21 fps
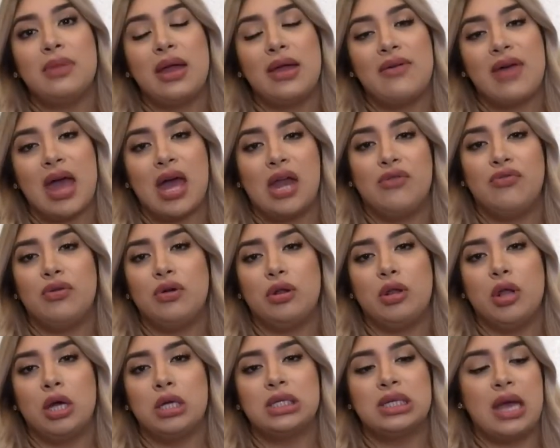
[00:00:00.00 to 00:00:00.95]
I've had for a
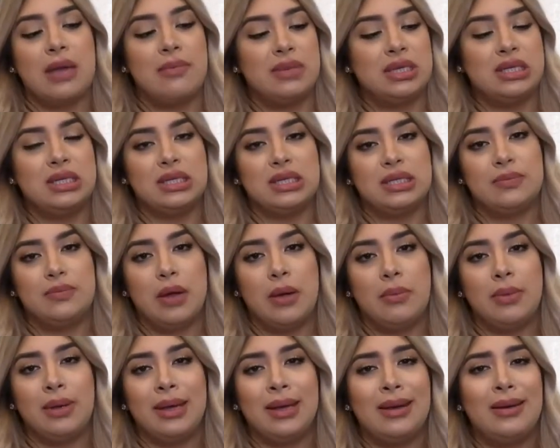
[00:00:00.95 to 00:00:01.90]
long time is this
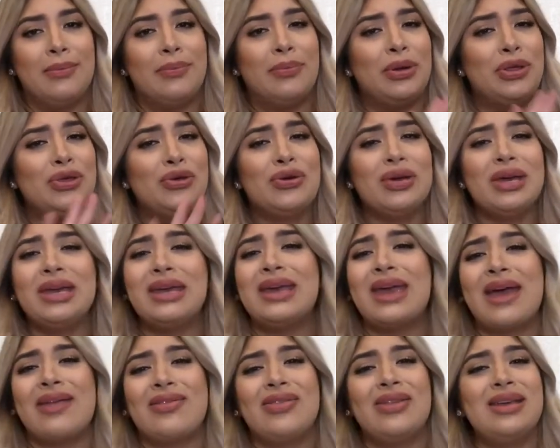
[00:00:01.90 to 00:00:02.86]
pumpkin, but you can
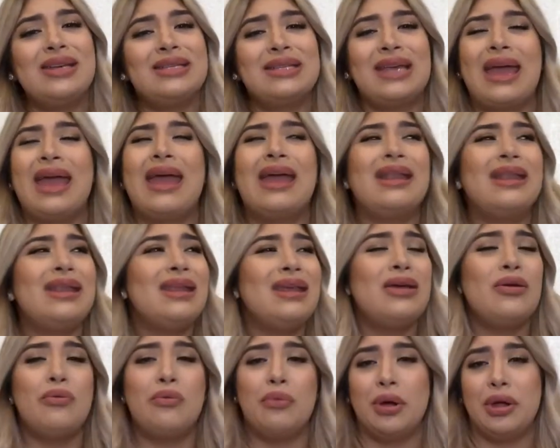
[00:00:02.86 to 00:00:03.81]
get these
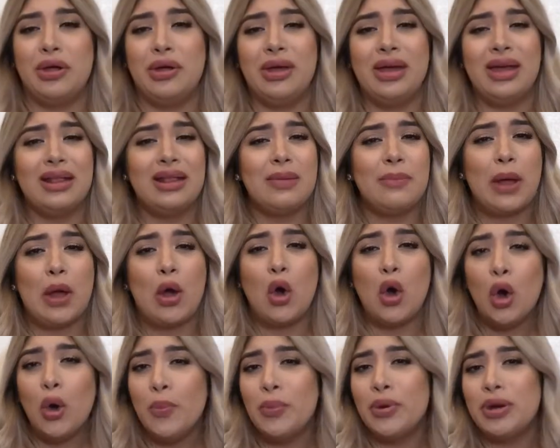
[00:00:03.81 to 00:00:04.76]
anywhere. You can get them at
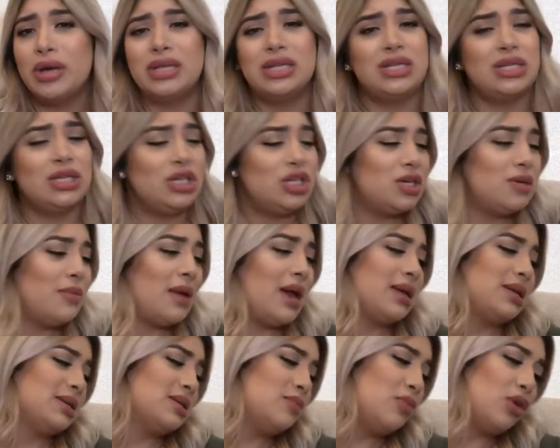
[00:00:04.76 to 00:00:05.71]
Home Goods, TJ Maxx,
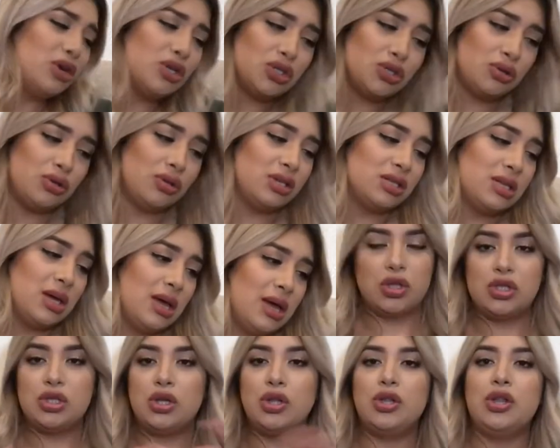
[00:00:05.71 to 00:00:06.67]
Marshalls.
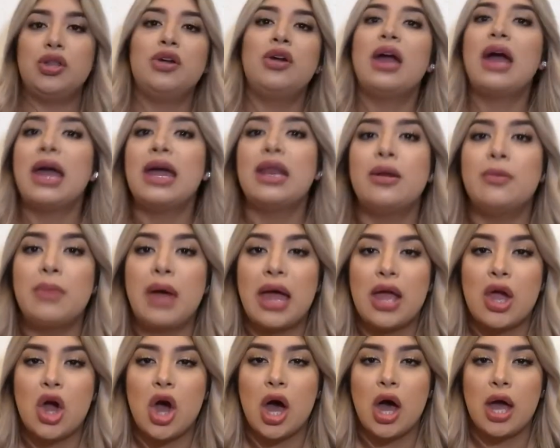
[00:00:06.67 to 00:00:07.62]
So another item
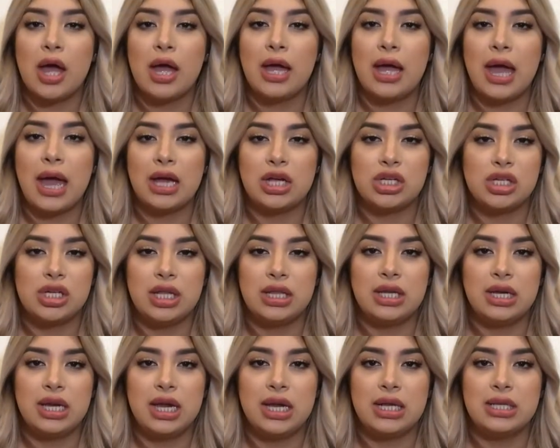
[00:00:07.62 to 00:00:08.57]
I got actually at
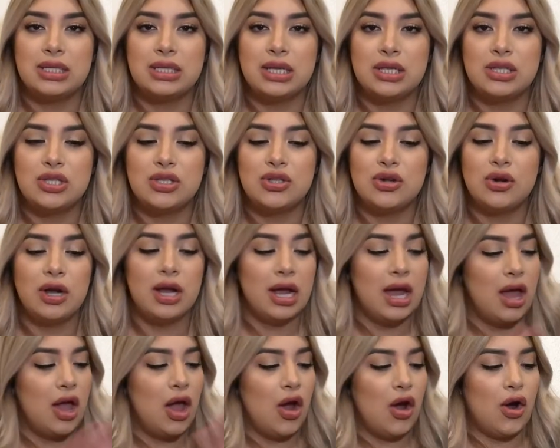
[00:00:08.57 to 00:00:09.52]
the 99-cent store
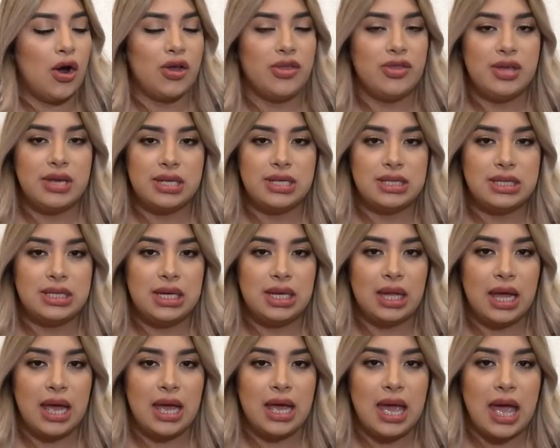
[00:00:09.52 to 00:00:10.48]
are these tea
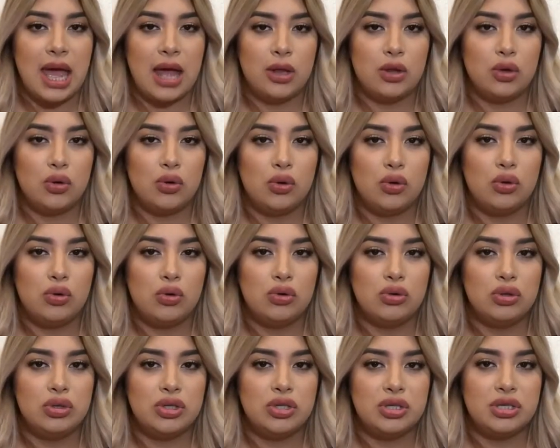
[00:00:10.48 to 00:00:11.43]
light candle
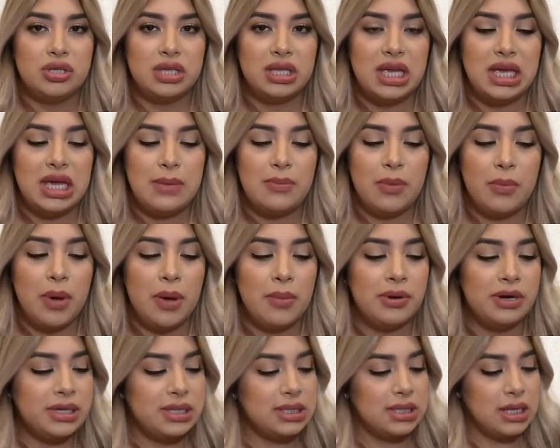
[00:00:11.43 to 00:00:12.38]
holder
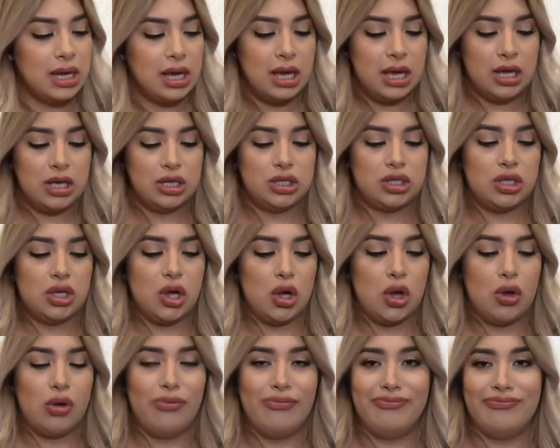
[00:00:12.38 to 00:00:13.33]
thingy-mabobbers.
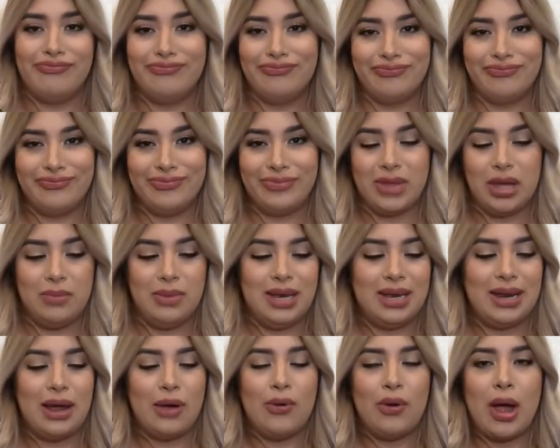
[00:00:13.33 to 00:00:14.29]
So I
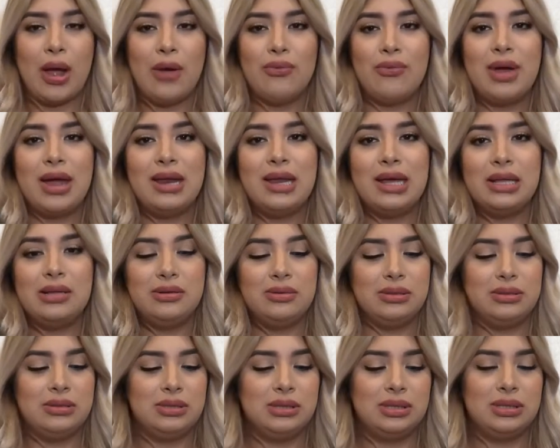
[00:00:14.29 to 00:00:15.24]
mean, I ran in
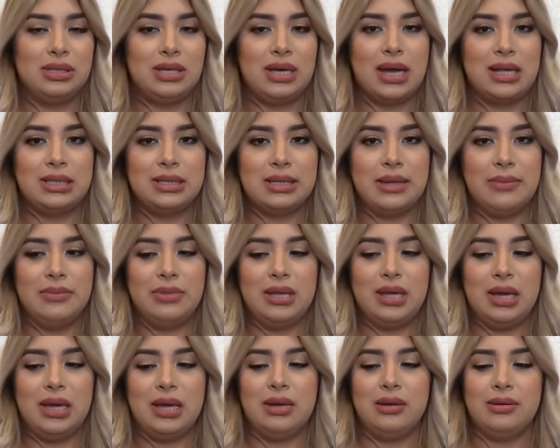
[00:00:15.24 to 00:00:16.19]
to get
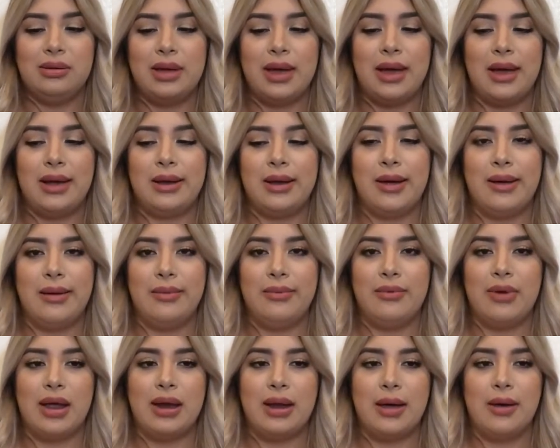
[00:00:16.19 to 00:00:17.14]
something and I
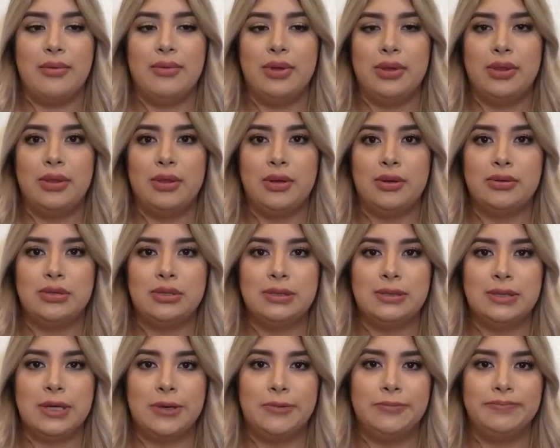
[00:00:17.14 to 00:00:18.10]
ran out with those,
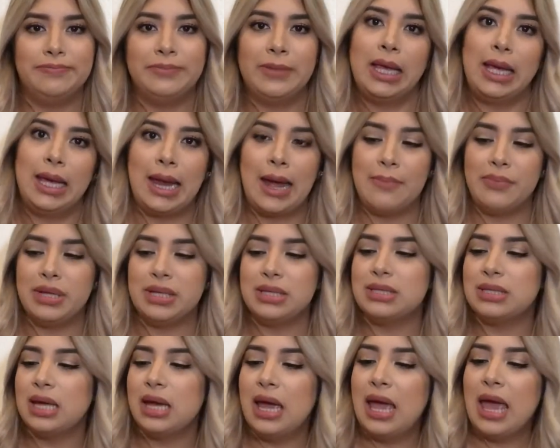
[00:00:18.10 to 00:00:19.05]
so it
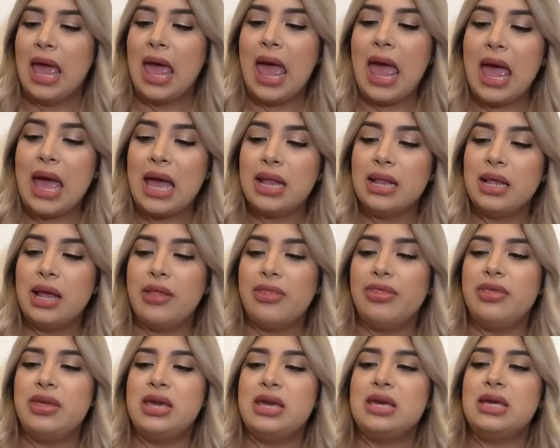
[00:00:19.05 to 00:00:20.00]
happens. And
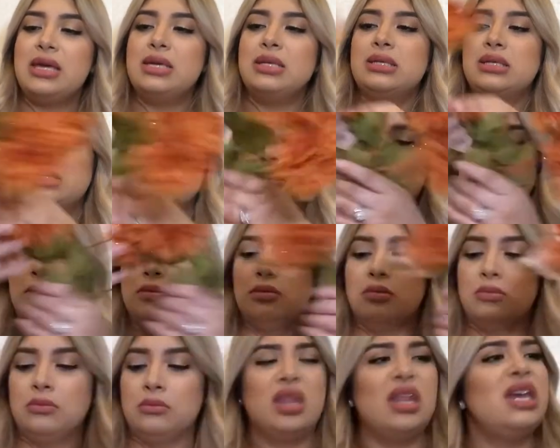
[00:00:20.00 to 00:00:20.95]

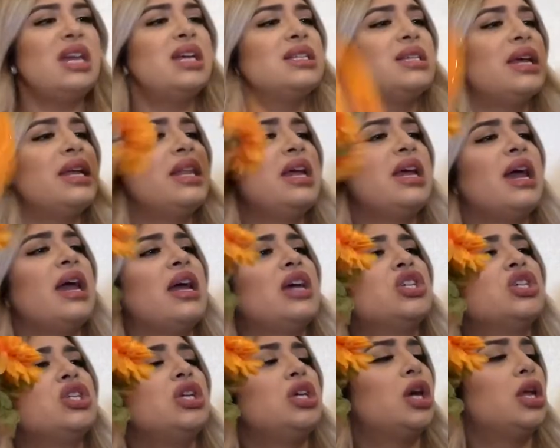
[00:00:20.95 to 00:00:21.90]
these I think I
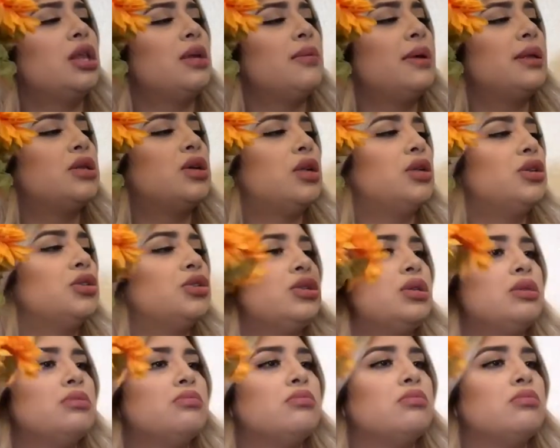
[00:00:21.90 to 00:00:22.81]
actually got them at Dollar Tree.